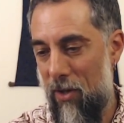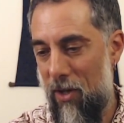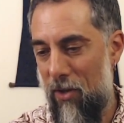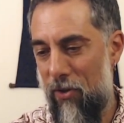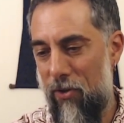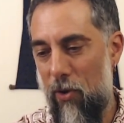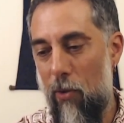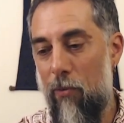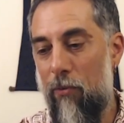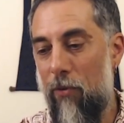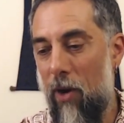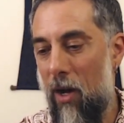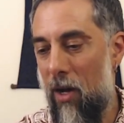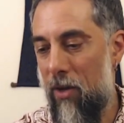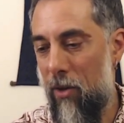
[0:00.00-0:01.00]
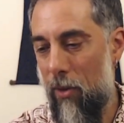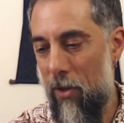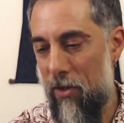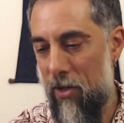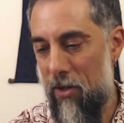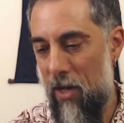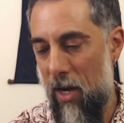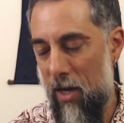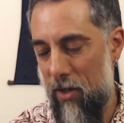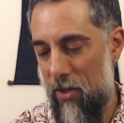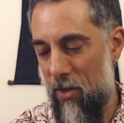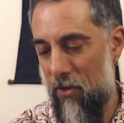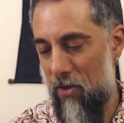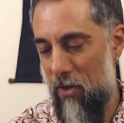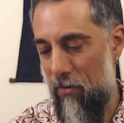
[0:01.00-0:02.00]
So fond are the
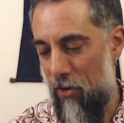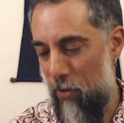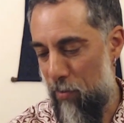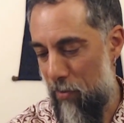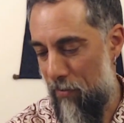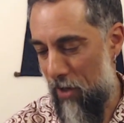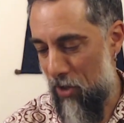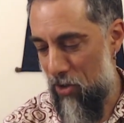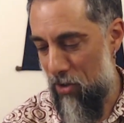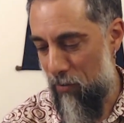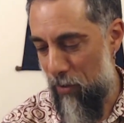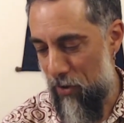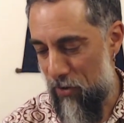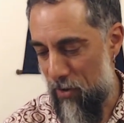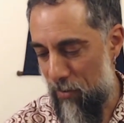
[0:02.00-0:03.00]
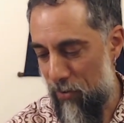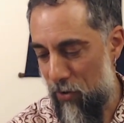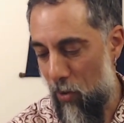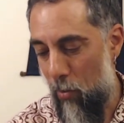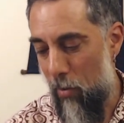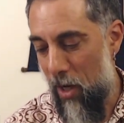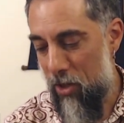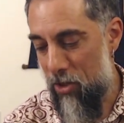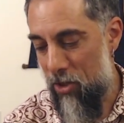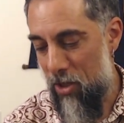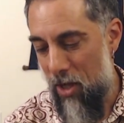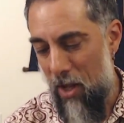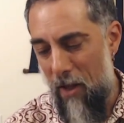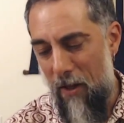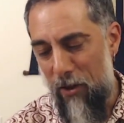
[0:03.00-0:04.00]
Tathagatas of this perfection of wisdom, so much
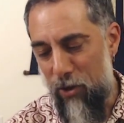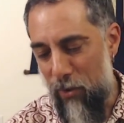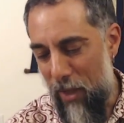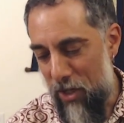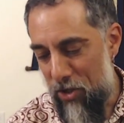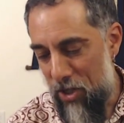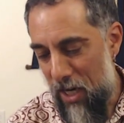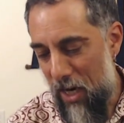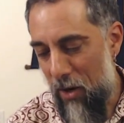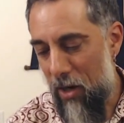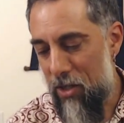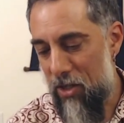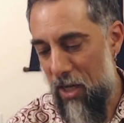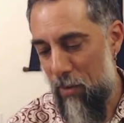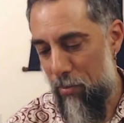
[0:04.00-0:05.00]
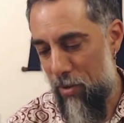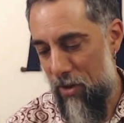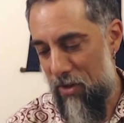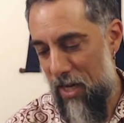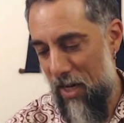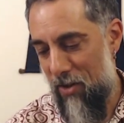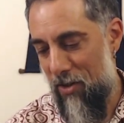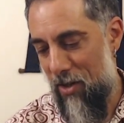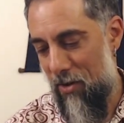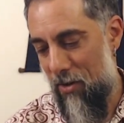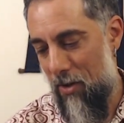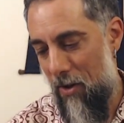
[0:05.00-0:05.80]
do they cherish and protect it,